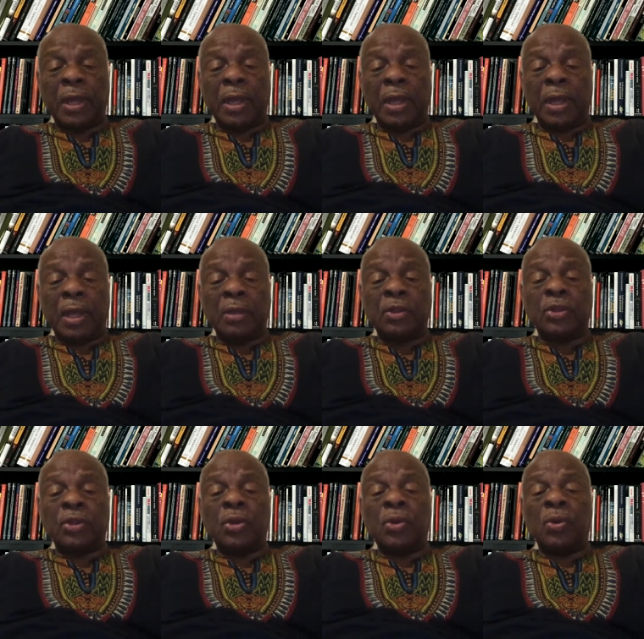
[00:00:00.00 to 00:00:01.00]
And so
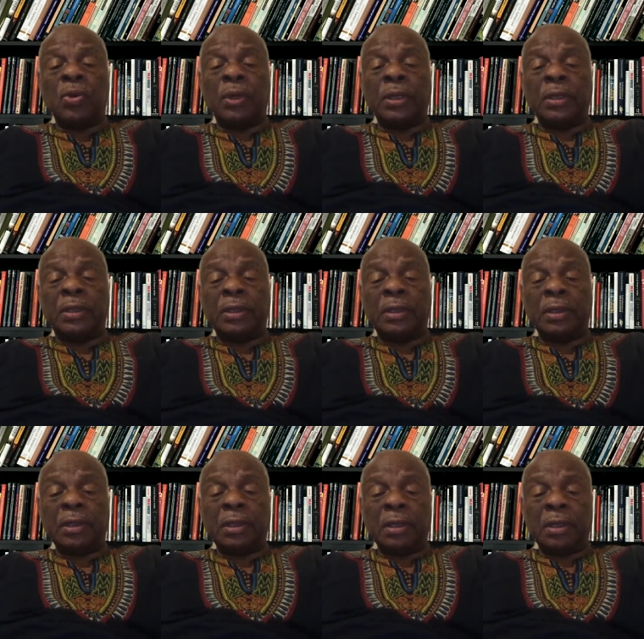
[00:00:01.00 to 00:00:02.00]
would
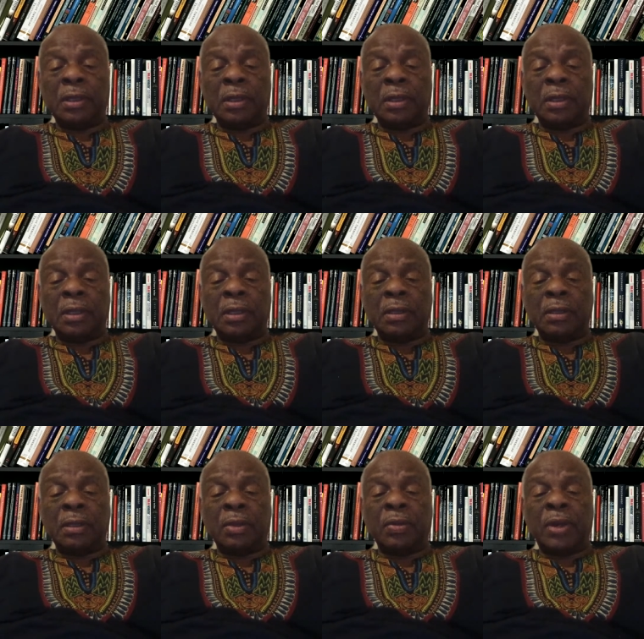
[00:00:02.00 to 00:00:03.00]
the
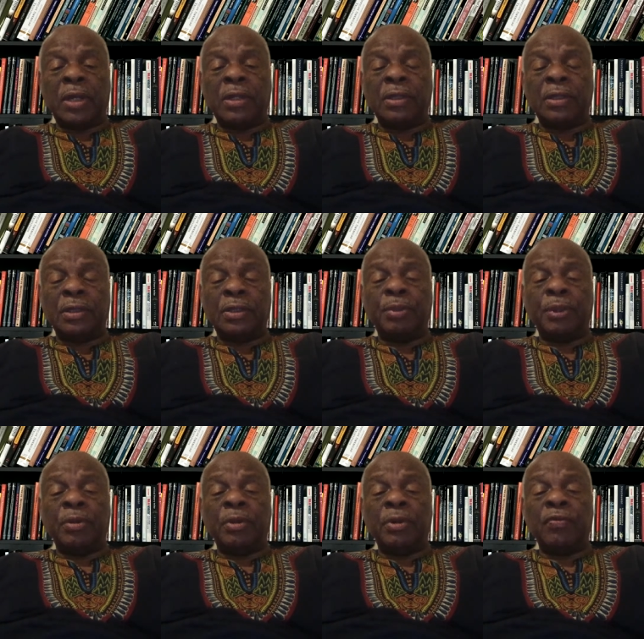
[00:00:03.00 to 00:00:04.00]
great spirit
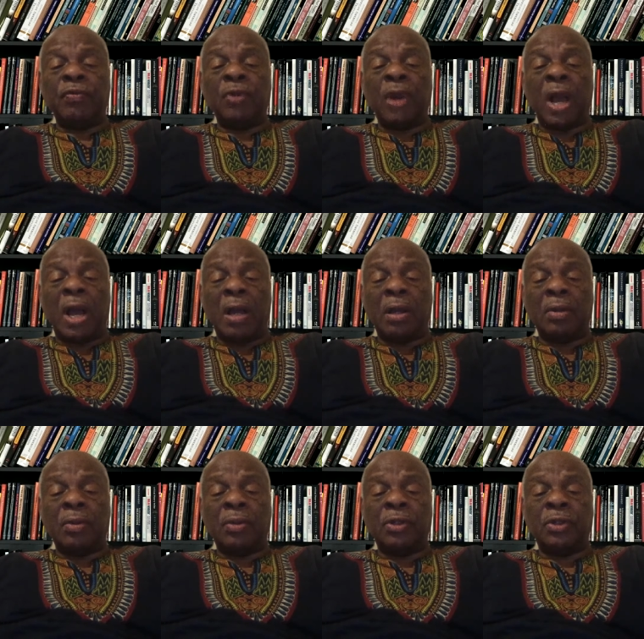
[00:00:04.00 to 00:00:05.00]
of Ra
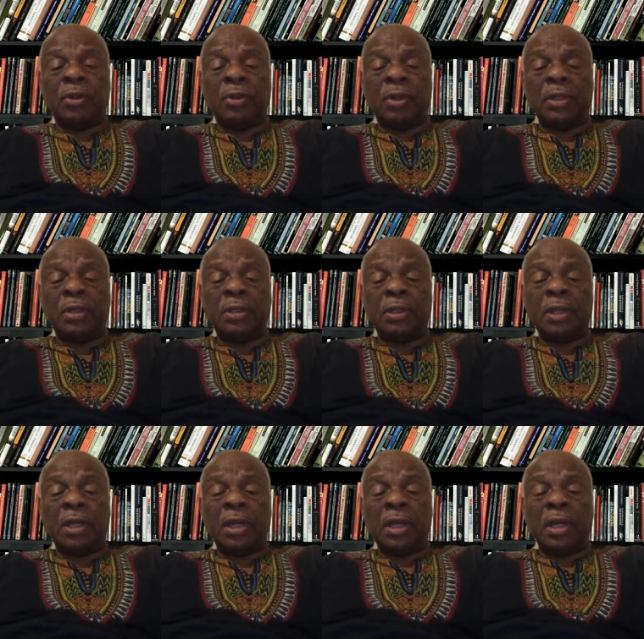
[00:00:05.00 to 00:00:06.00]
rejoice
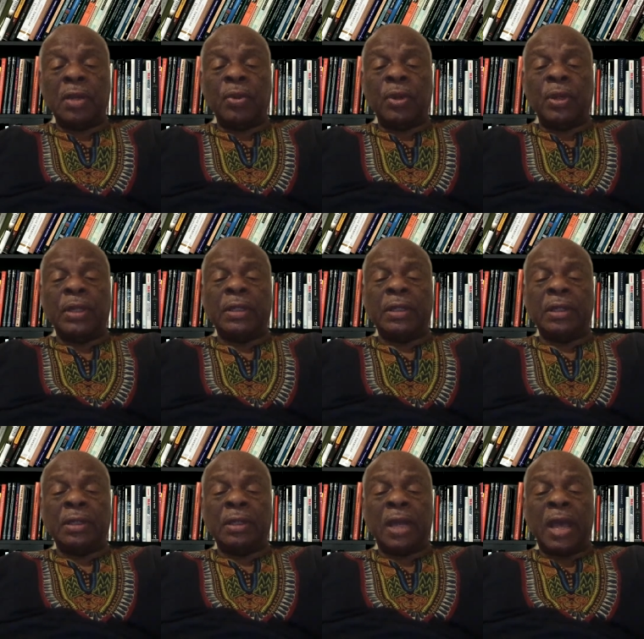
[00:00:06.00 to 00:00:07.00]
when
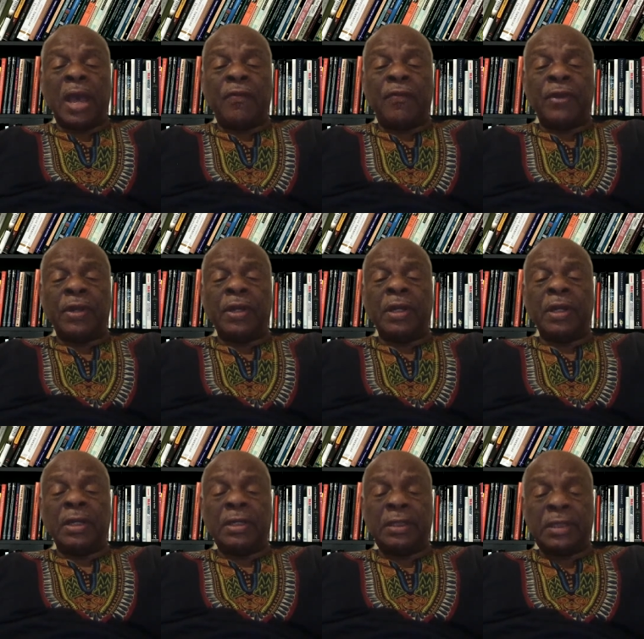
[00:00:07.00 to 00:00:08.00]
Africa
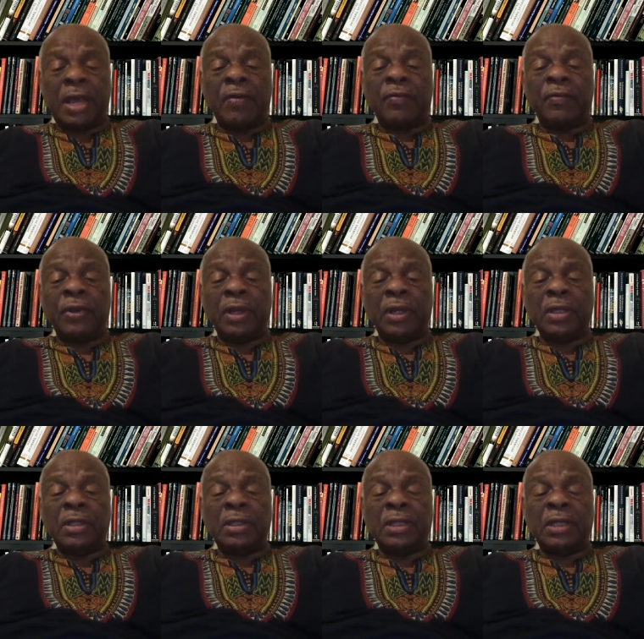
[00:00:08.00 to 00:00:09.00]
itself
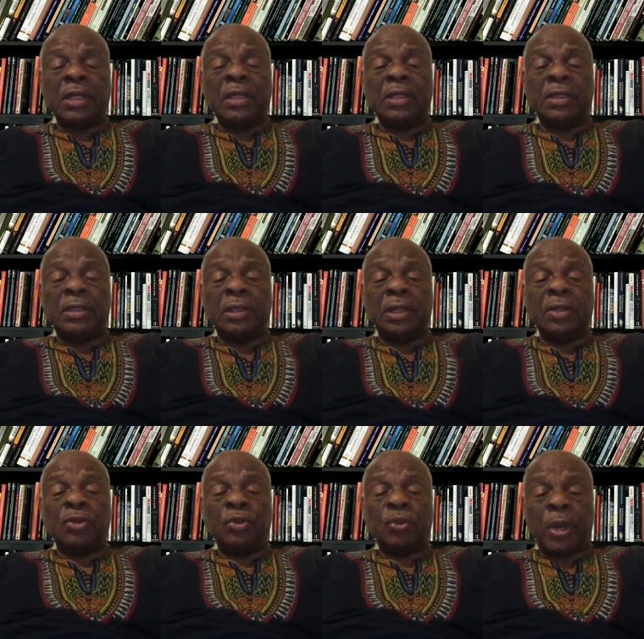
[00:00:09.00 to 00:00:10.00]
sees its
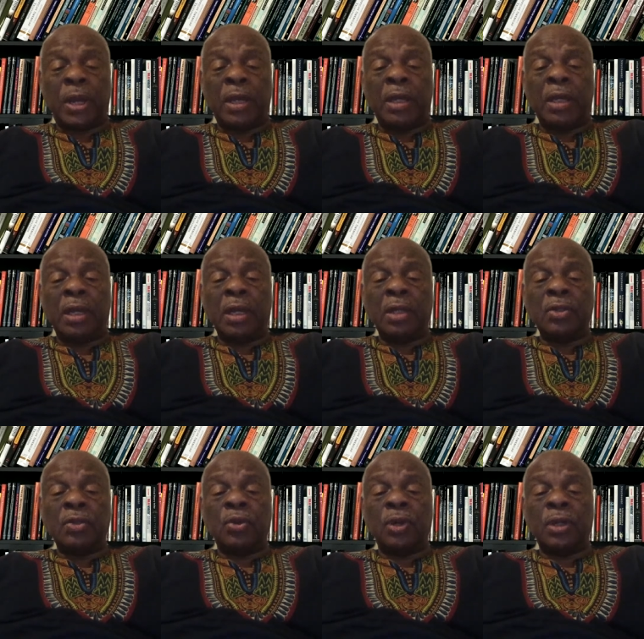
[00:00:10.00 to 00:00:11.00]
way
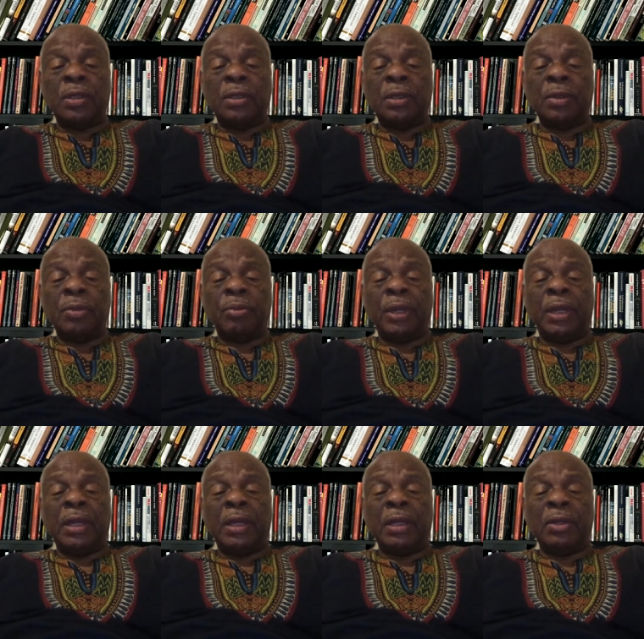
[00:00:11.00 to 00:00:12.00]
toward being
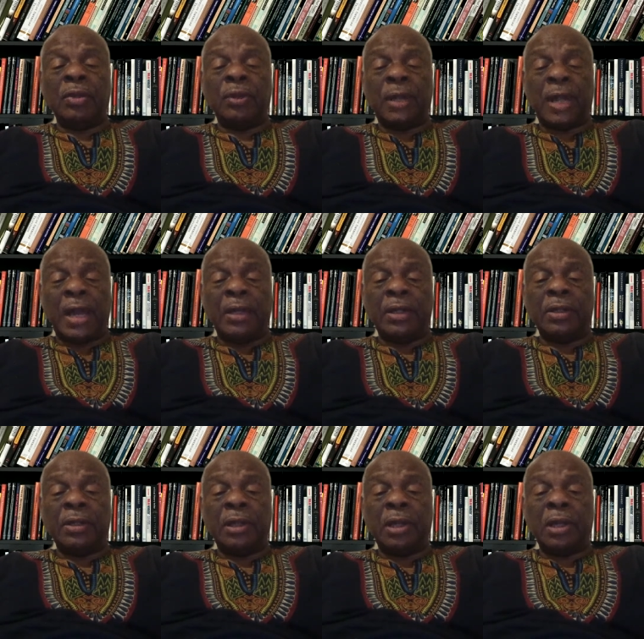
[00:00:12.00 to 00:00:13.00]
united.
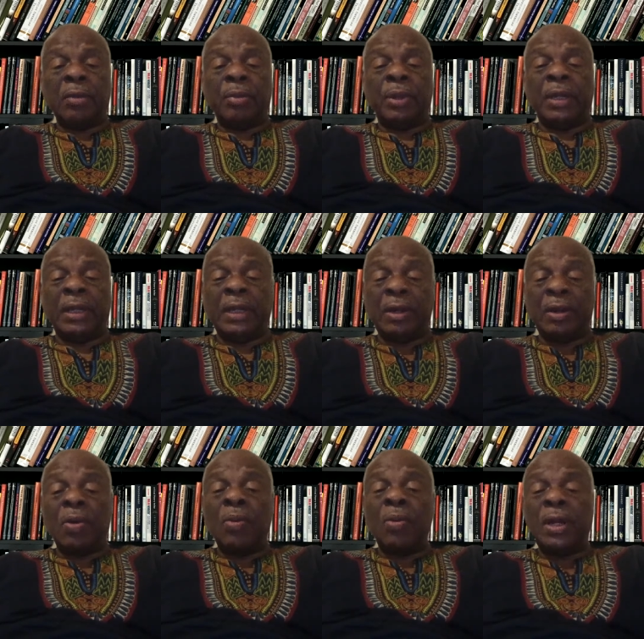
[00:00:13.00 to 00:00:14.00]
But it can
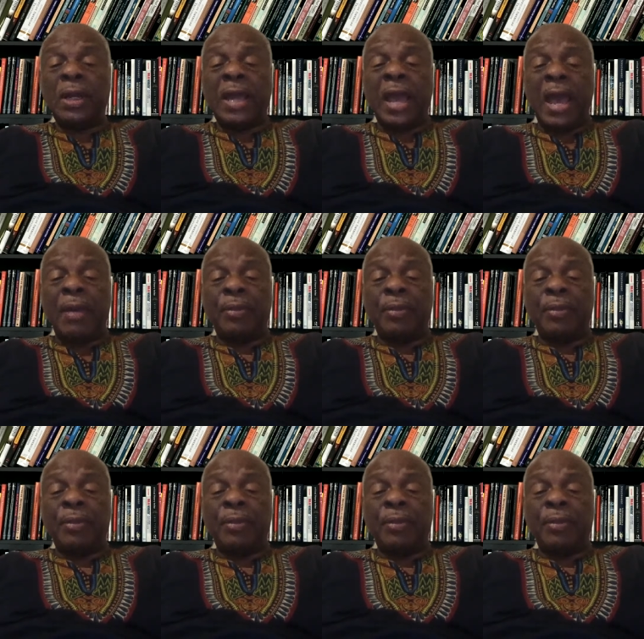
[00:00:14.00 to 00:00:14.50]
only happen